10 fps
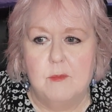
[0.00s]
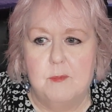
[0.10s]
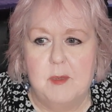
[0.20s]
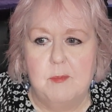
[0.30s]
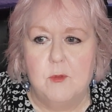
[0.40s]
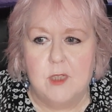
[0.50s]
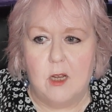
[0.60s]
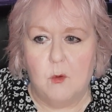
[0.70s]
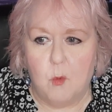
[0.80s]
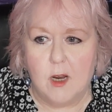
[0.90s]
People that
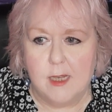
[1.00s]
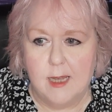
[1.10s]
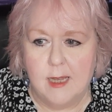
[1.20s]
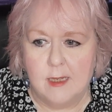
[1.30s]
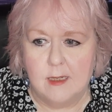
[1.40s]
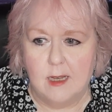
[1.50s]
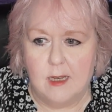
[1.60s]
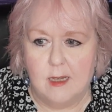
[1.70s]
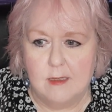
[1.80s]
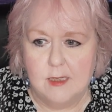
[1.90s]
are working,
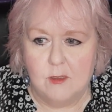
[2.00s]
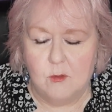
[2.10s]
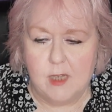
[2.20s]
you know,